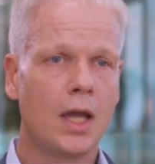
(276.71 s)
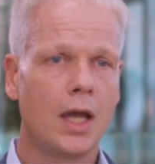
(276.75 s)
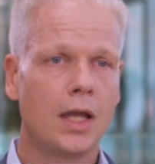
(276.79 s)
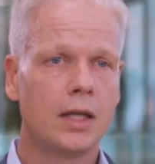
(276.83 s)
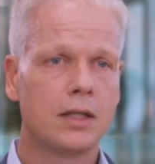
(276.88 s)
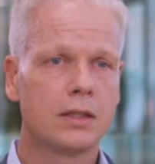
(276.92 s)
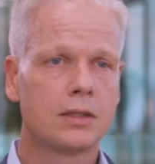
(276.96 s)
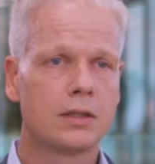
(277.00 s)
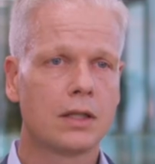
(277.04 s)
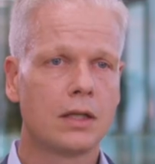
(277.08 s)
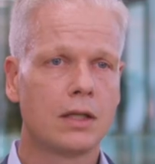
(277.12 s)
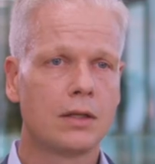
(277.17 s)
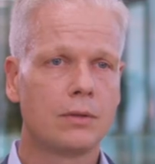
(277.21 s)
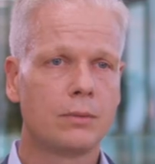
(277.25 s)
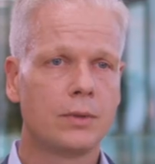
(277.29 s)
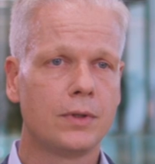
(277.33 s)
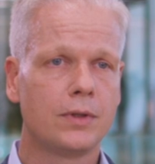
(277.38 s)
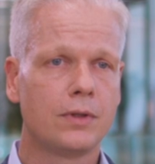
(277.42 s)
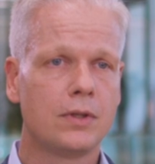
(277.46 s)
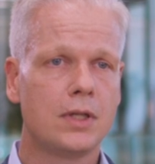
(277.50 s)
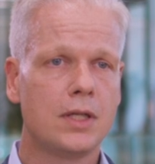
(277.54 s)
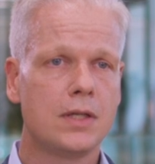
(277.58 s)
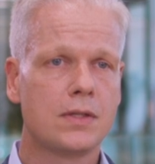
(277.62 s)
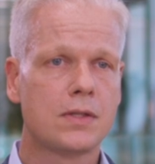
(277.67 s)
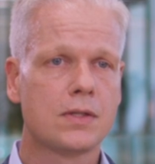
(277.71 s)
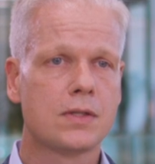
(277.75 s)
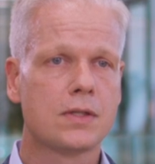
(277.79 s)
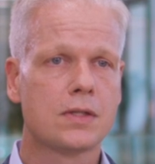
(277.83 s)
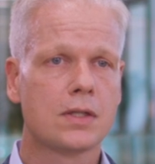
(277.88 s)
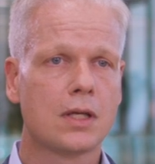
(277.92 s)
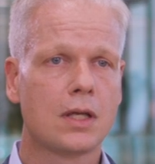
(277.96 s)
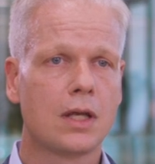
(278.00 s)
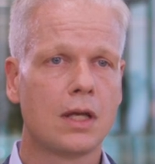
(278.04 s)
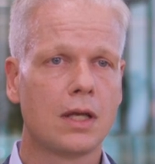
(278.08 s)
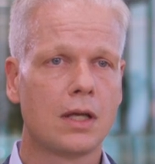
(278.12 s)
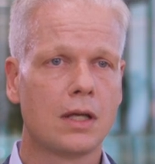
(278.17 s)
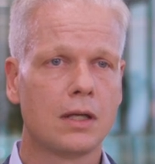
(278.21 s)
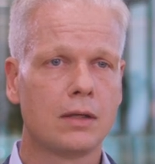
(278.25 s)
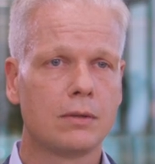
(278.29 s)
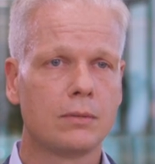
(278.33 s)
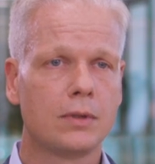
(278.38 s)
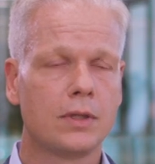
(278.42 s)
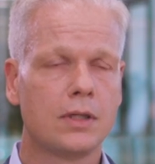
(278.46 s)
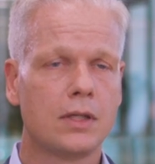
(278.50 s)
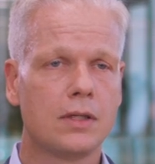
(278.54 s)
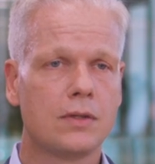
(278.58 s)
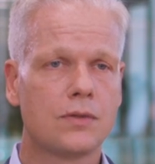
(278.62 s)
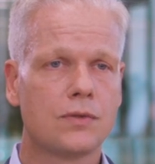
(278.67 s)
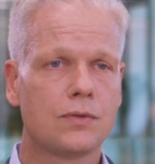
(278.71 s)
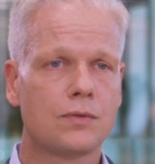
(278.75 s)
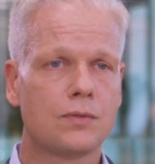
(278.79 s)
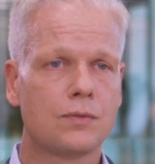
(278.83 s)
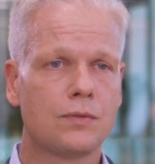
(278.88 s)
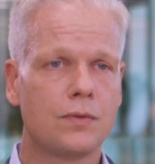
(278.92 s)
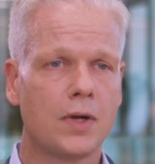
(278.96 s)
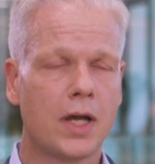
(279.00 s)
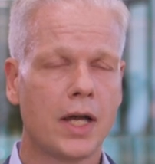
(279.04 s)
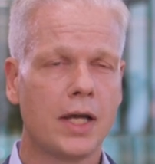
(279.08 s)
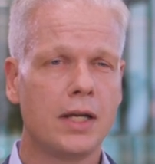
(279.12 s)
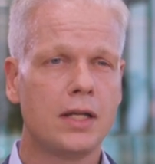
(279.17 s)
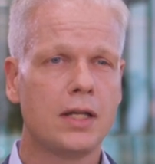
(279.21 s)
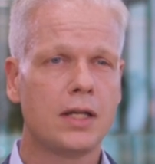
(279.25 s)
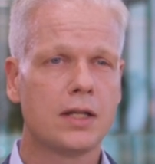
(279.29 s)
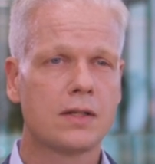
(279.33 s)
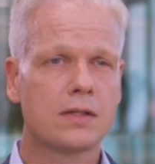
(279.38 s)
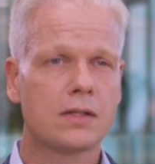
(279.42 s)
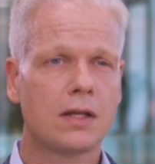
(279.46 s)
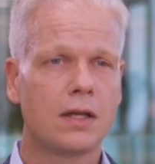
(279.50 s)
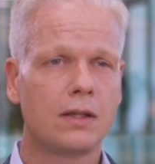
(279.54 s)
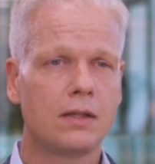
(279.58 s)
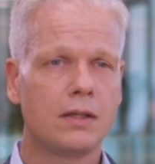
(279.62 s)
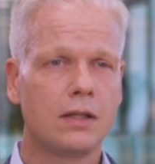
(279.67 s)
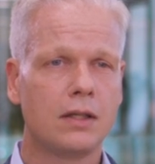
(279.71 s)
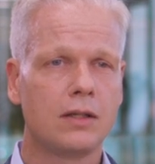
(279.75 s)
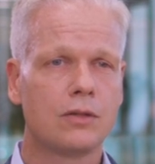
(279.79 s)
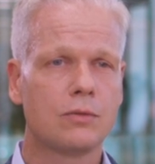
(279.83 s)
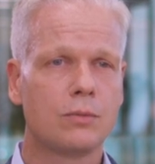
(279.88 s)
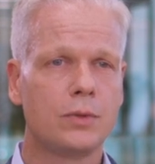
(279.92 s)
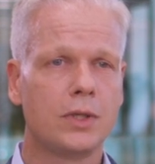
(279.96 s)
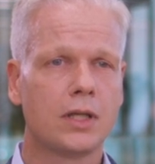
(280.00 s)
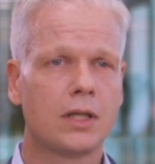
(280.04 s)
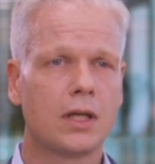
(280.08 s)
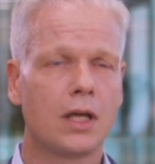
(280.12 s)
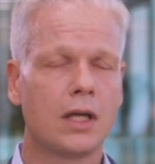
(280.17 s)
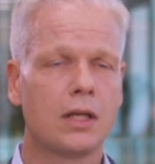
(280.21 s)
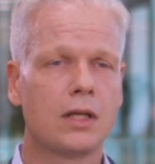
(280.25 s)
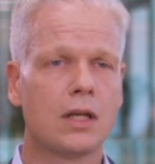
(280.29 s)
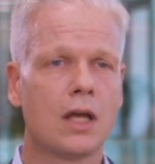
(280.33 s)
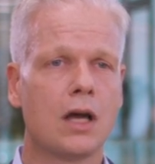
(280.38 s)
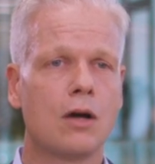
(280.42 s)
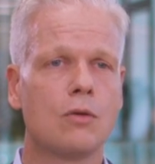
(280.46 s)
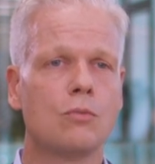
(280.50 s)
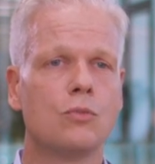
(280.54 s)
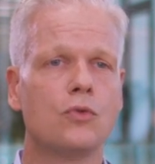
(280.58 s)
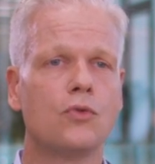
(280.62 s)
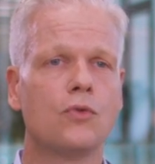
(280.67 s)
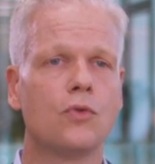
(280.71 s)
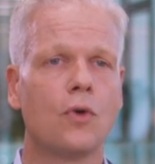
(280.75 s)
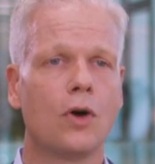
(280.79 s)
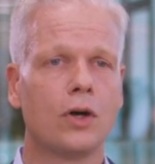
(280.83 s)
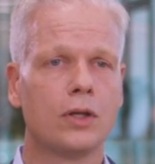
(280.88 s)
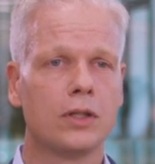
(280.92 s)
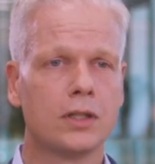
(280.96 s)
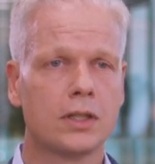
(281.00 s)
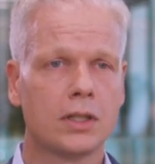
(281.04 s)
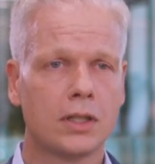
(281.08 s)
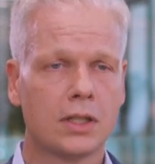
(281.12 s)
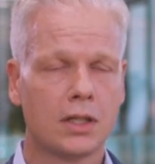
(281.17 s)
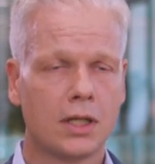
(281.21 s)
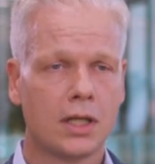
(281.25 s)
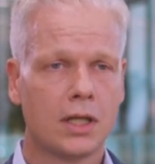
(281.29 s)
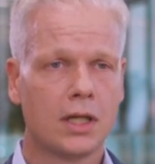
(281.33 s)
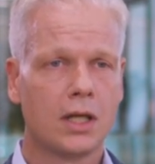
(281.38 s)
And uh, with, these, uh, with these findings, I think we can now move on